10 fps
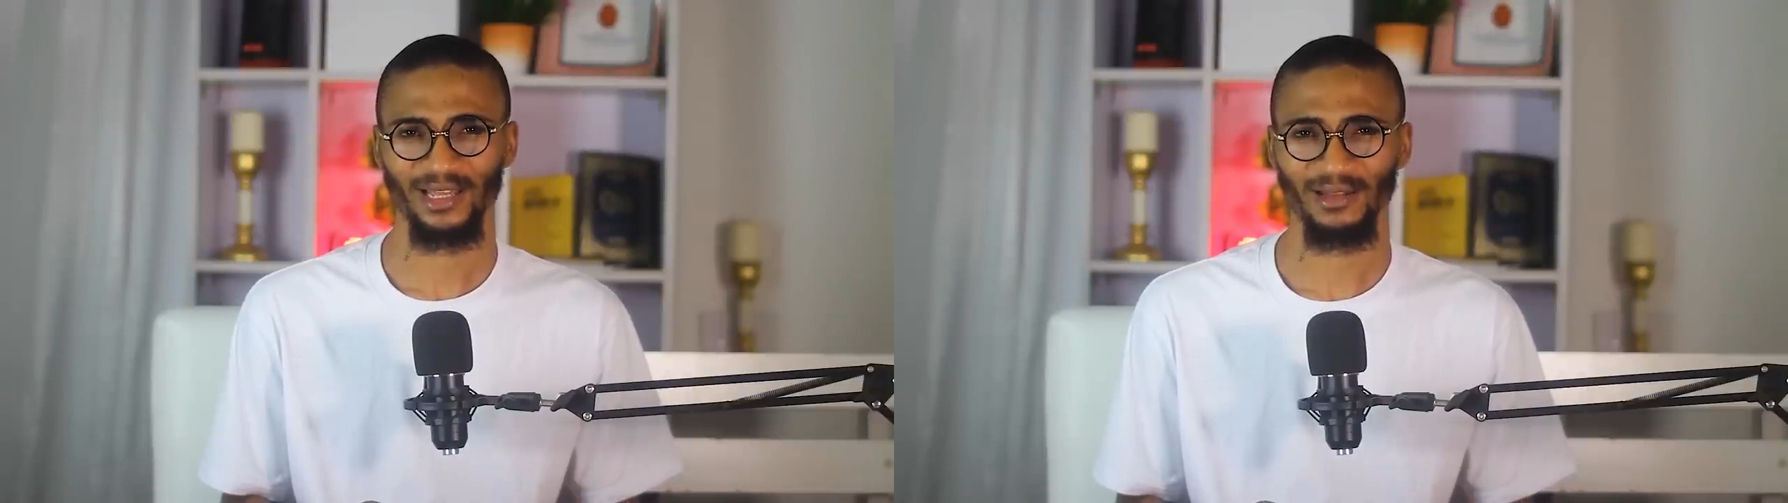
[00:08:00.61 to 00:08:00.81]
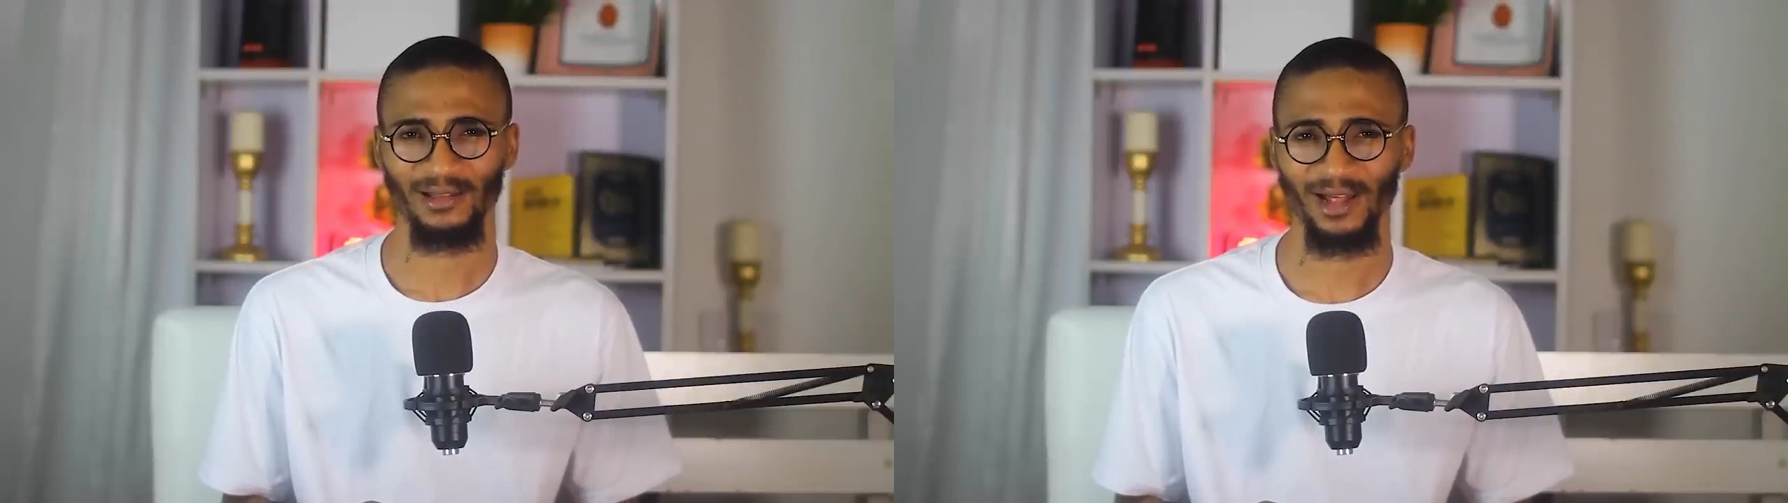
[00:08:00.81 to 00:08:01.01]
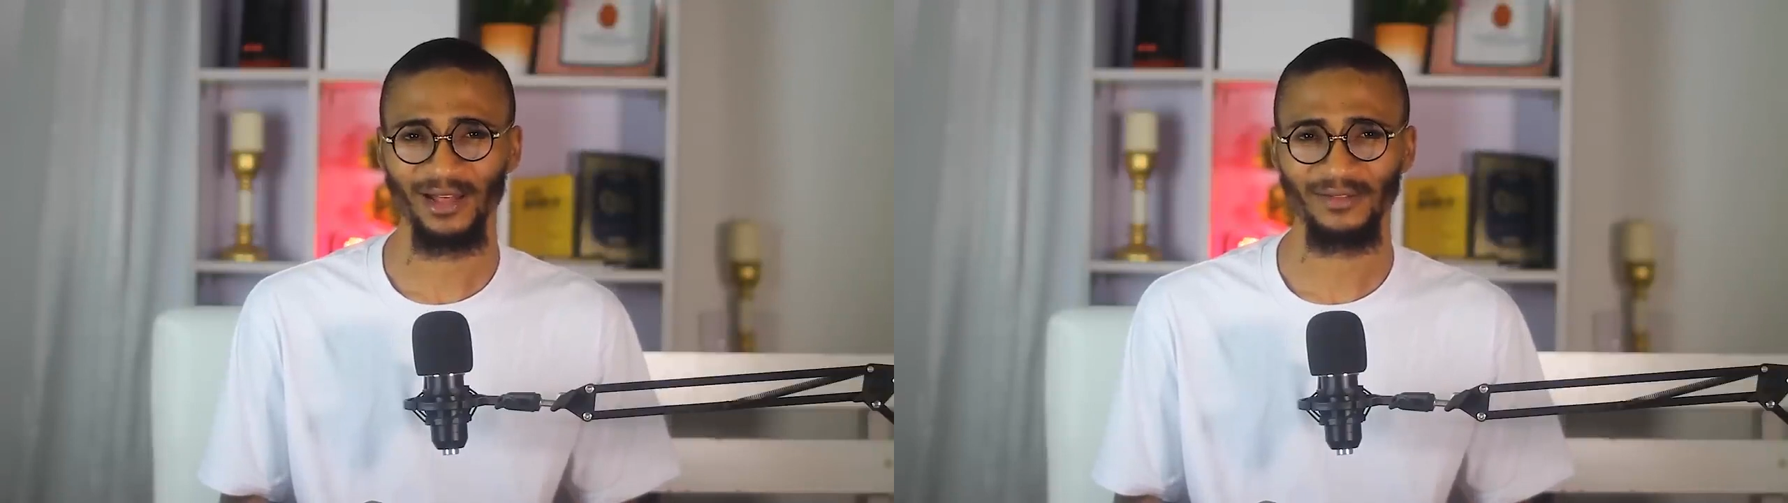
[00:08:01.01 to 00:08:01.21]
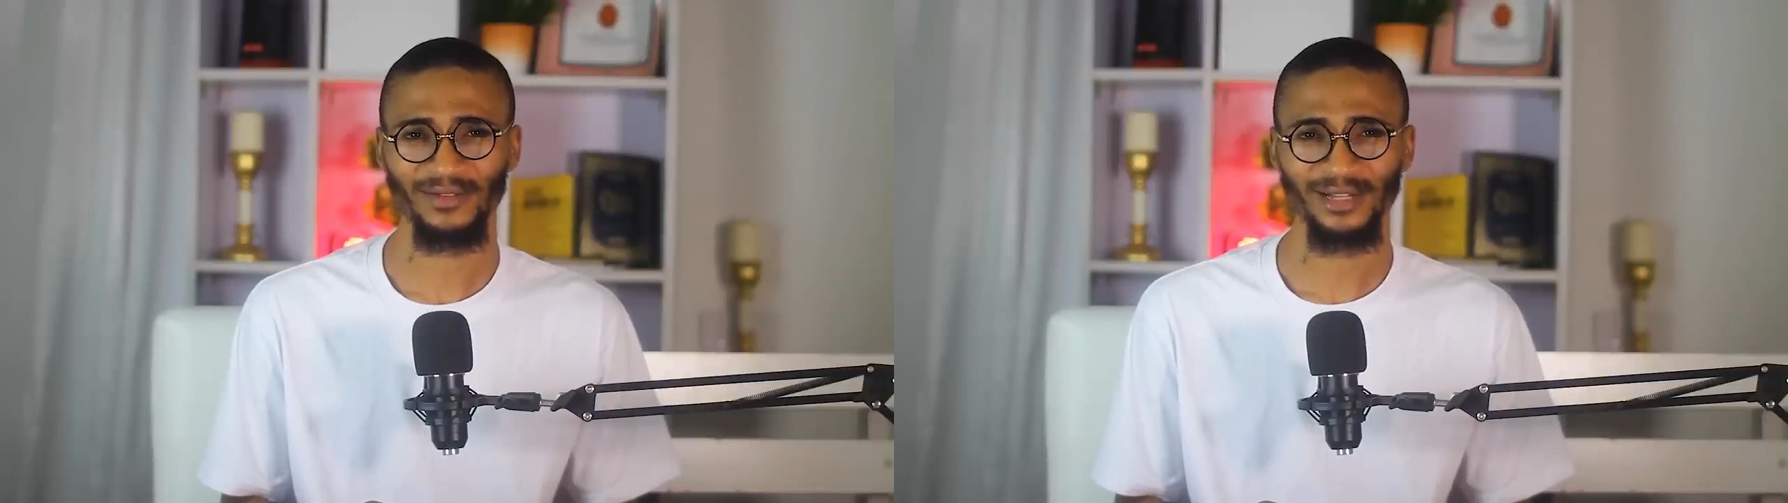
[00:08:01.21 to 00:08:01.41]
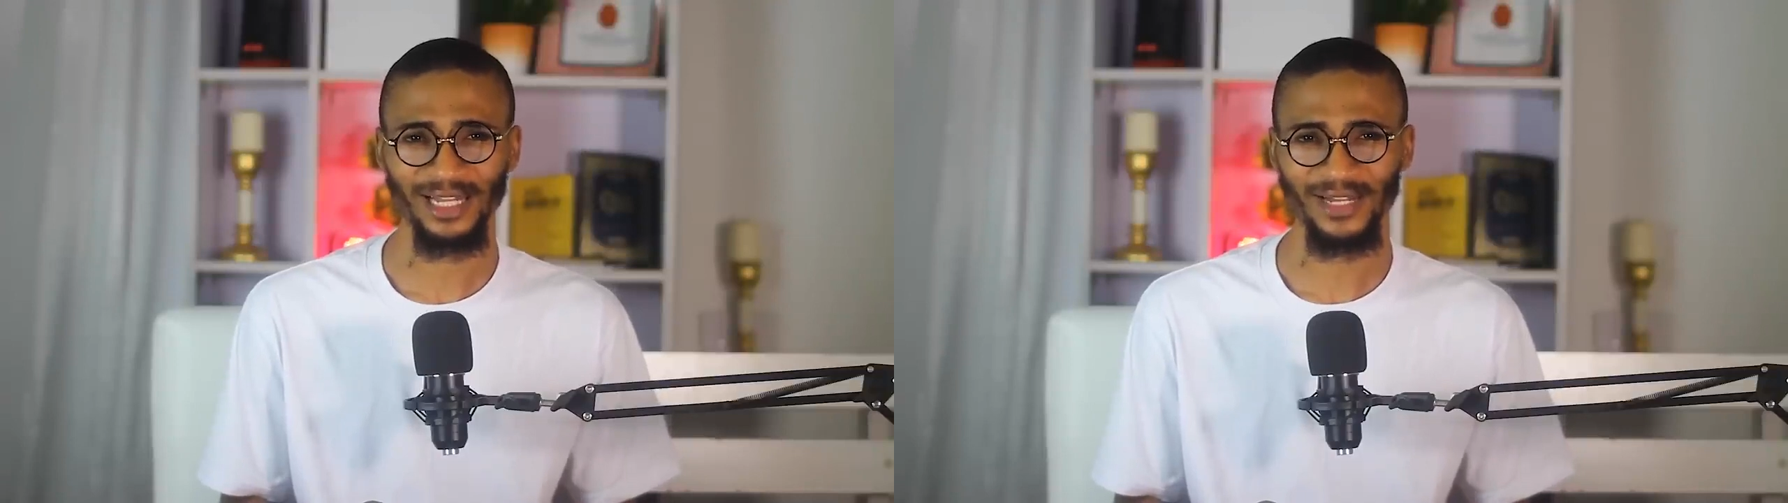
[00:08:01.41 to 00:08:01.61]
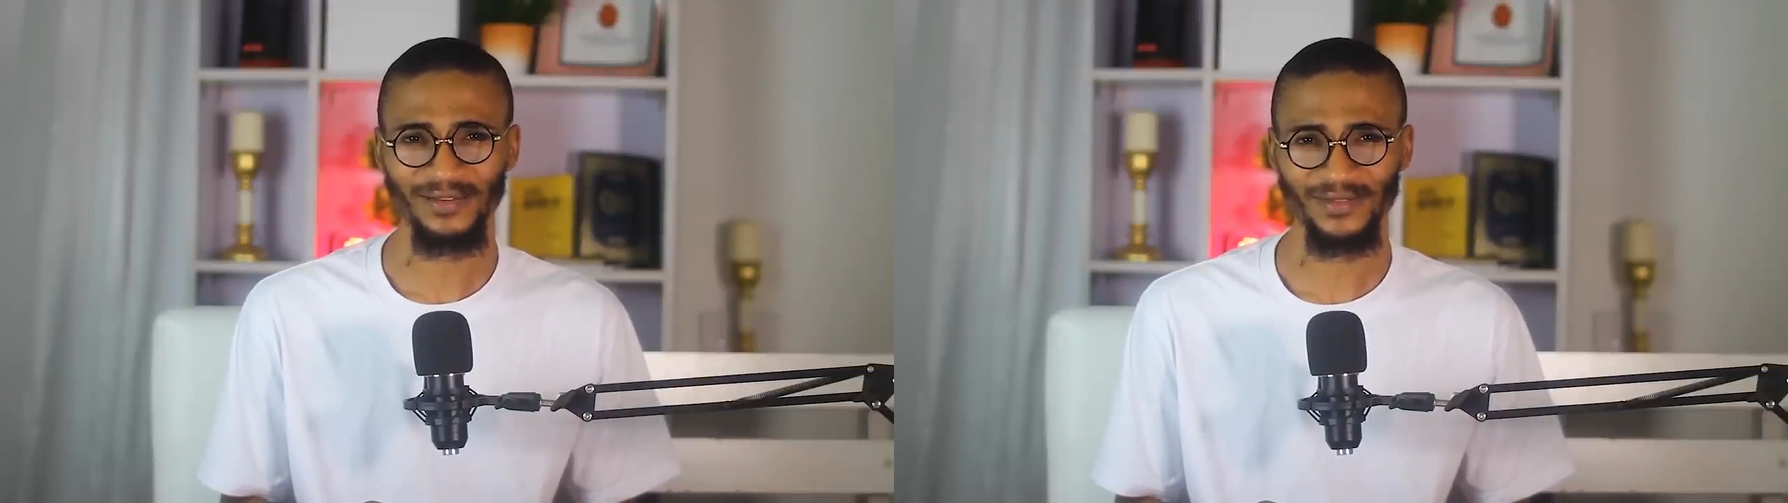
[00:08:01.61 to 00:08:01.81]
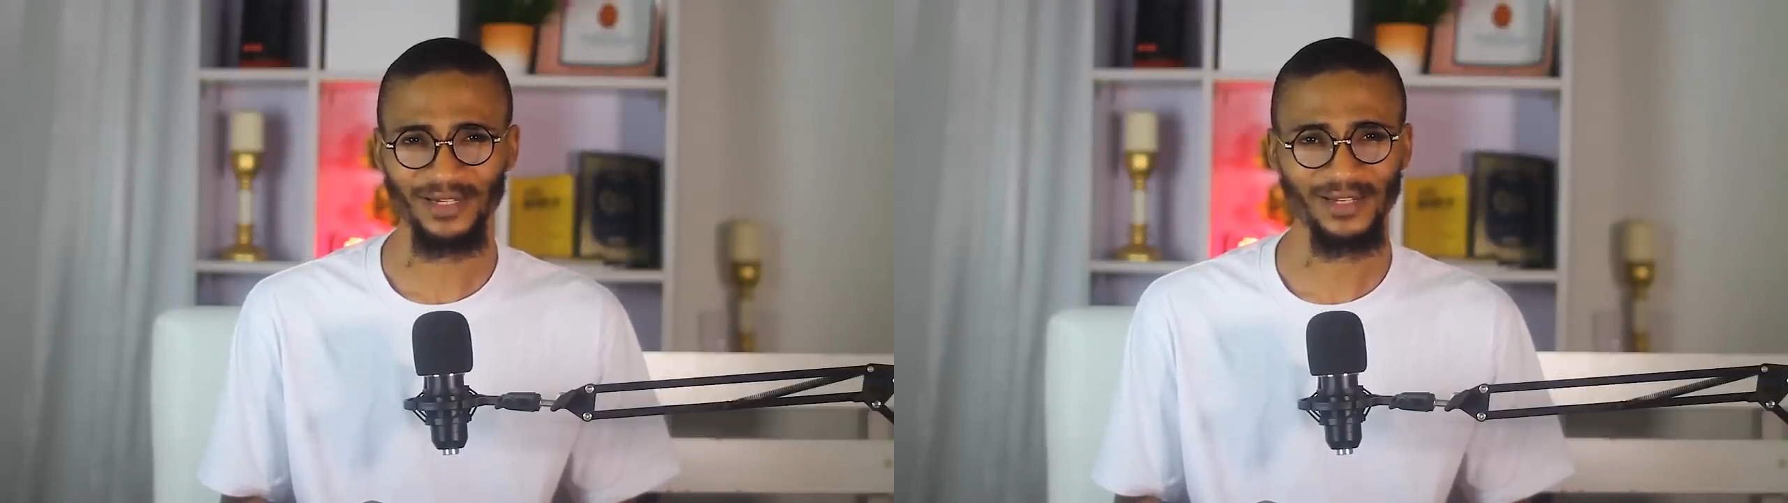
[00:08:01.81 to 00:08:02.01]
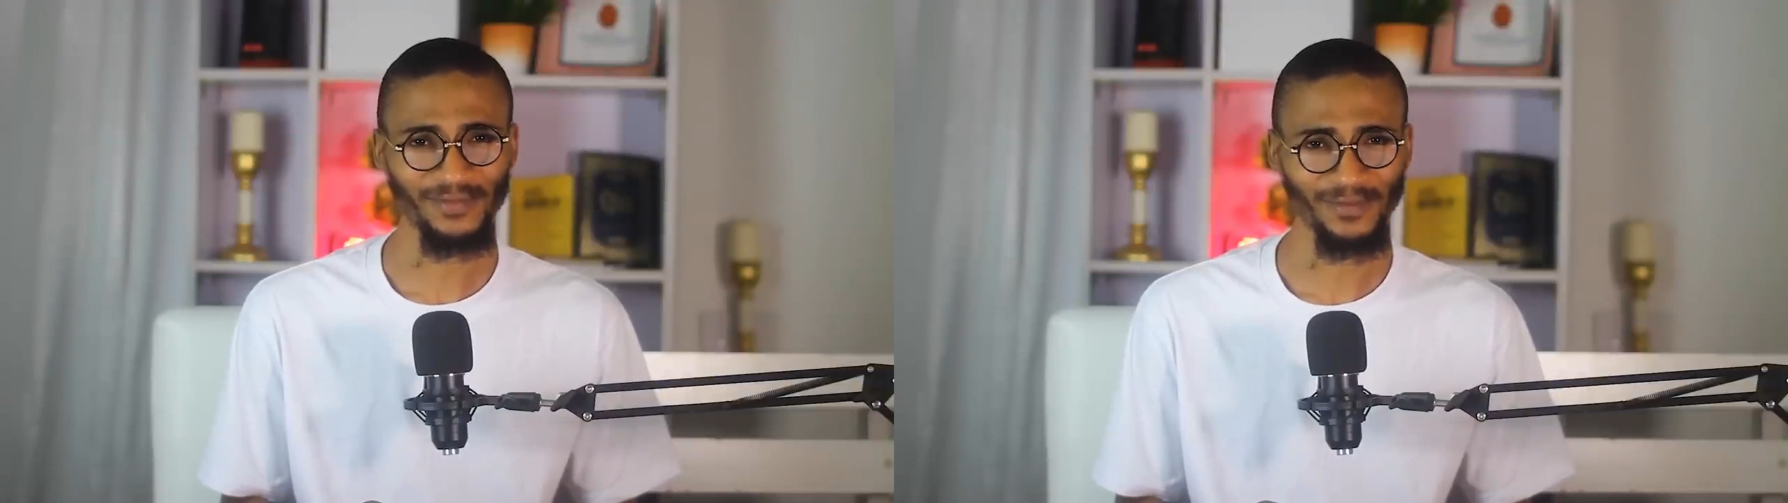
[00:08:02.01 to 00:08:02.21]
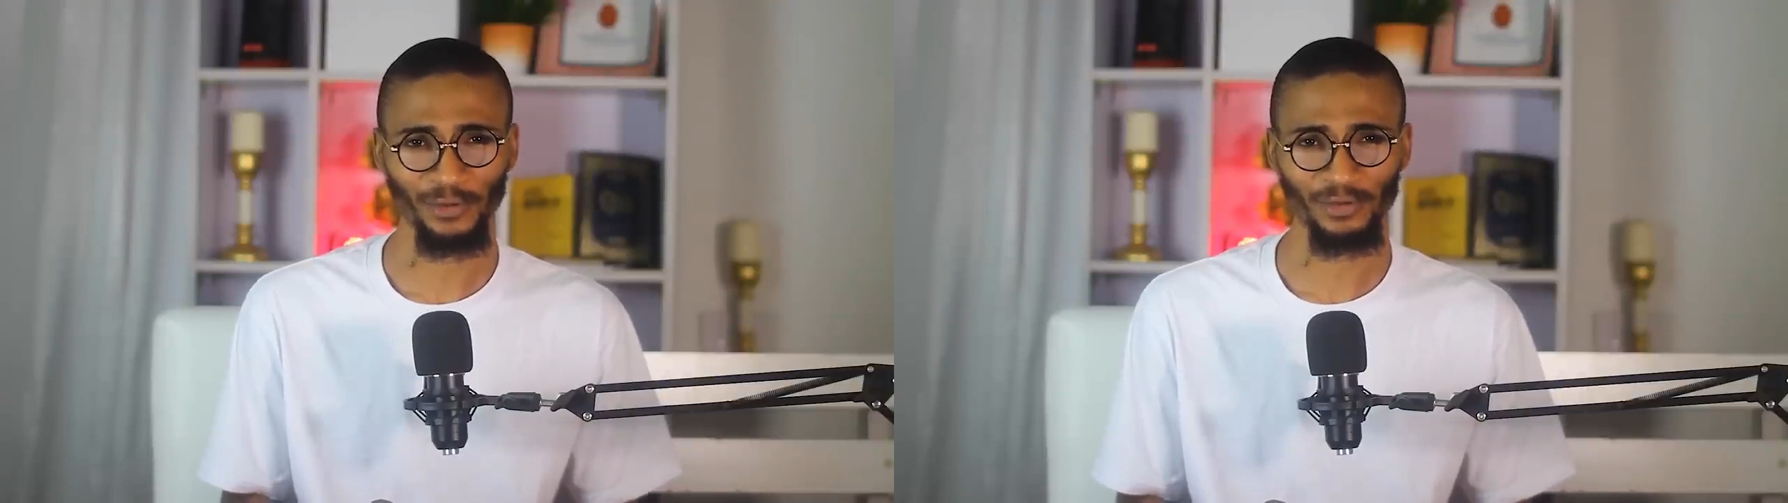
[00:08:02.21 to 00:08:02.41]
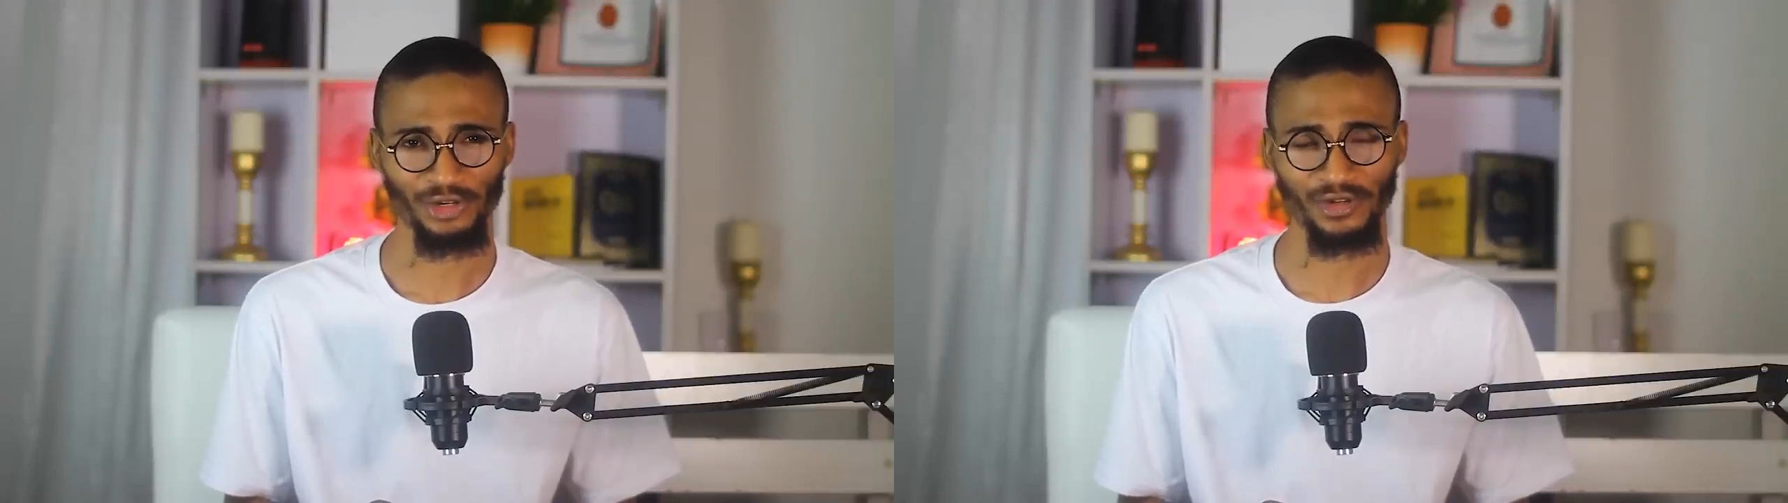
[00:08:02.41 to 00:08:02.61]
a life lived in
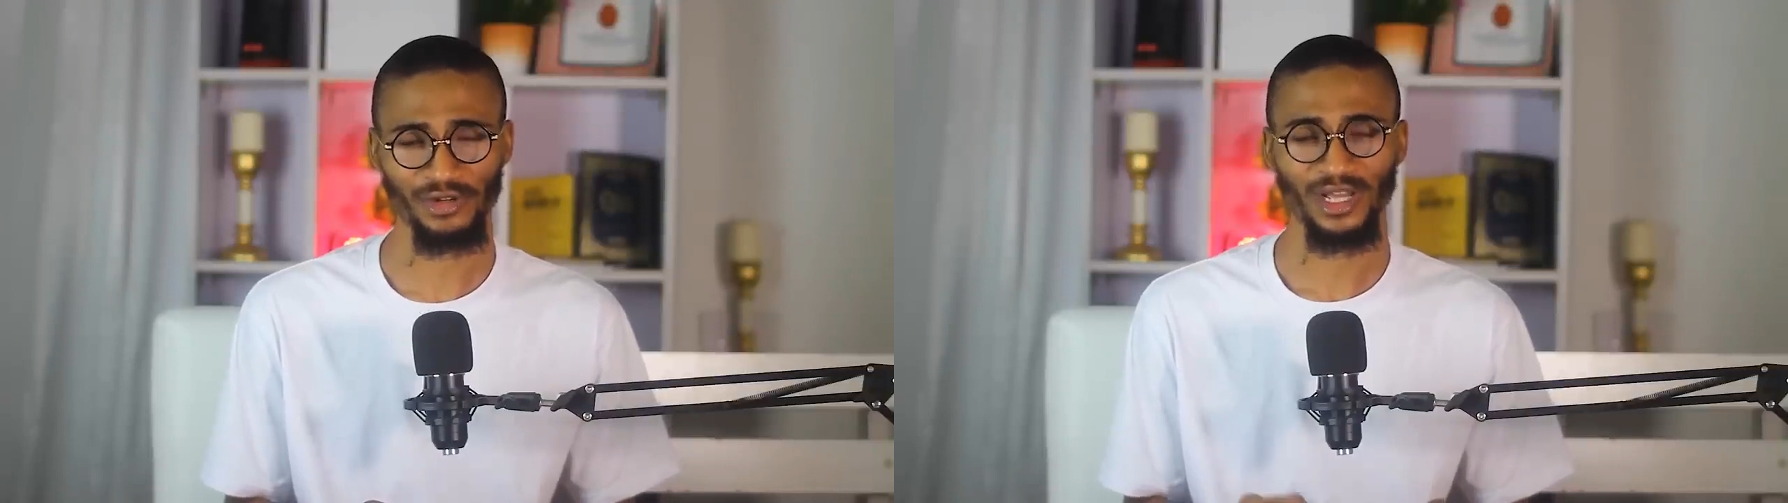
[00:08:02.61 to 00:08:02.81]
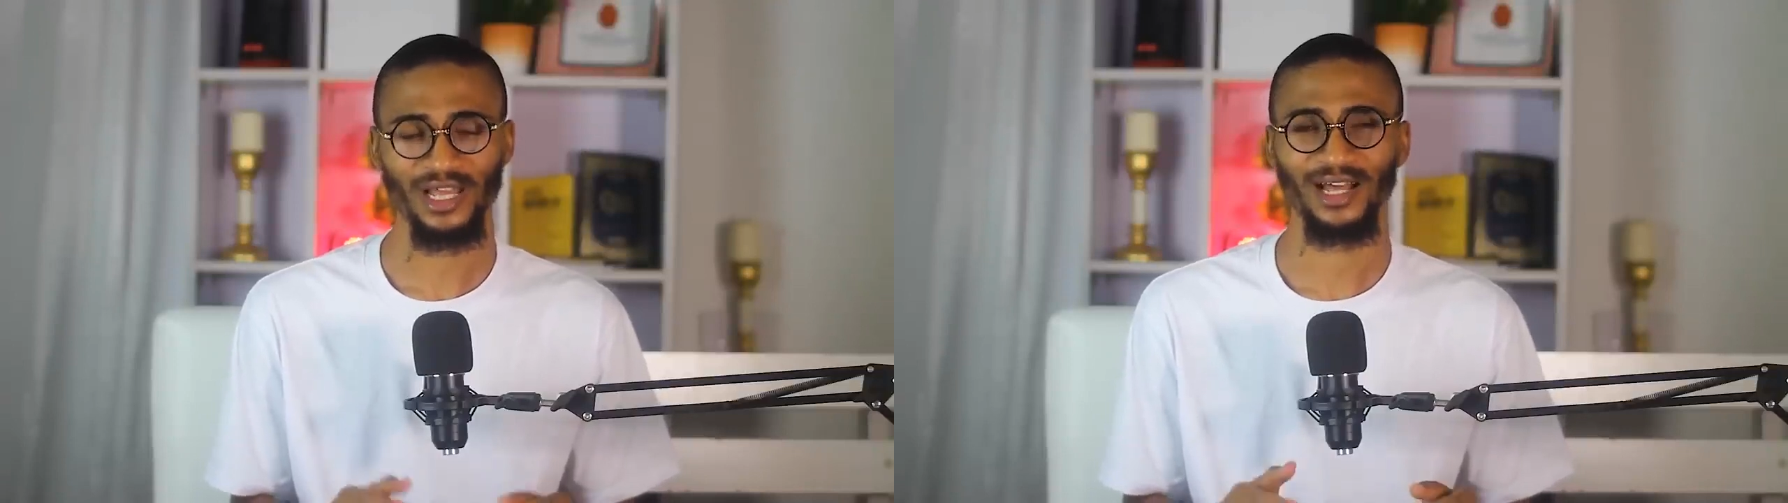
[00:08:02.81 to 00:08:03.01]
devotion